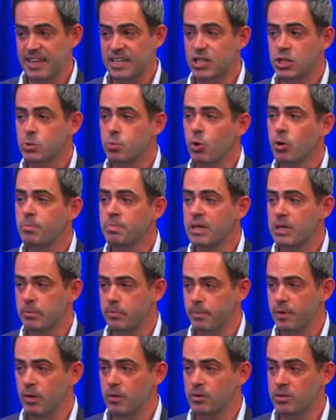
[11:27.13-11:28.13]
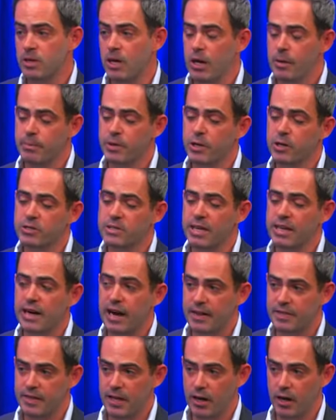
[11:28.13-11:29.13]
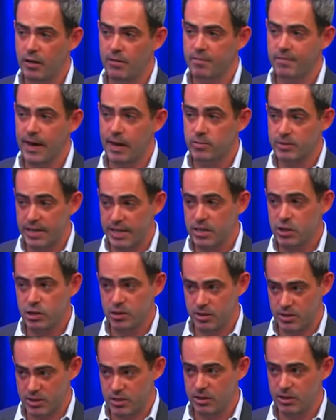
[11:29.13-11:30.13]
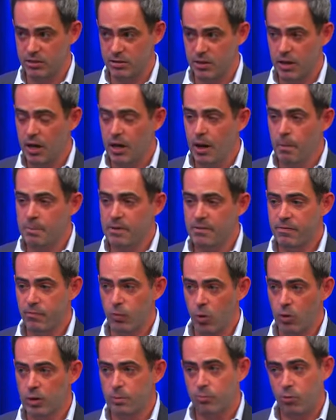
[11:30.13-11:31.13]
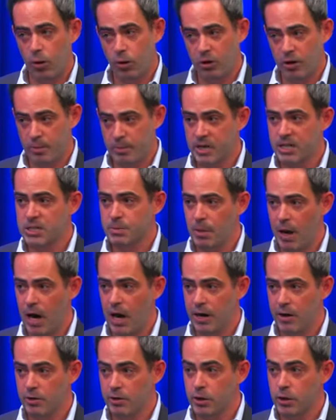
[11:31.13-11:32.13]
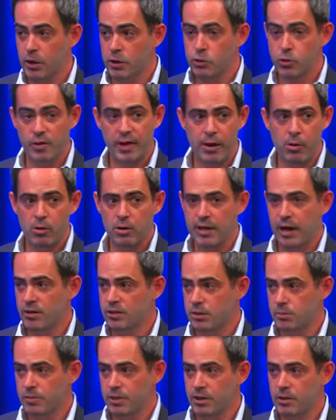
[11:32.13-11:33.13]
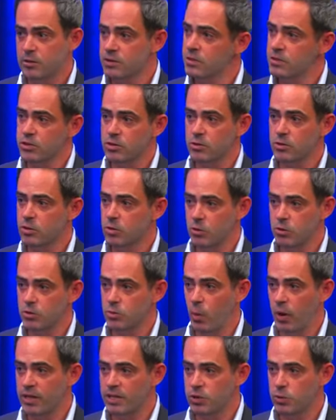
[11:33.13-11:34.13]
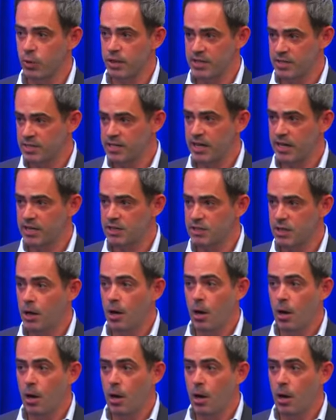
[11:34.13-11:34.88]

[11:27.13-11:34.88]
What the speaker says: They just weren't being built because they got their foundations in before the program expired. Mm-hmm. So they were allowed to build until 2026.